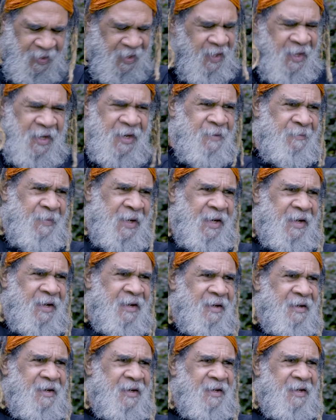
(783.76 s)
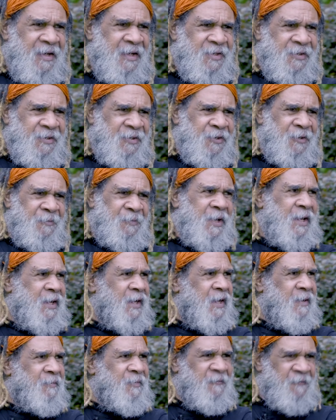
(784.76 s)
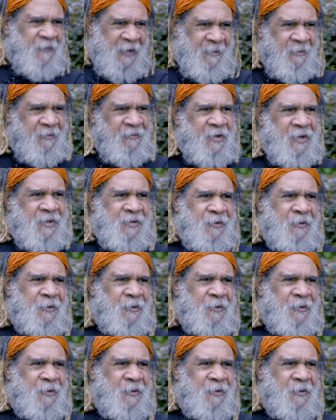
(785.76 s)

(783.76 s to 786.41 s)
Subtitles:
the media. It's all been defamatory. It's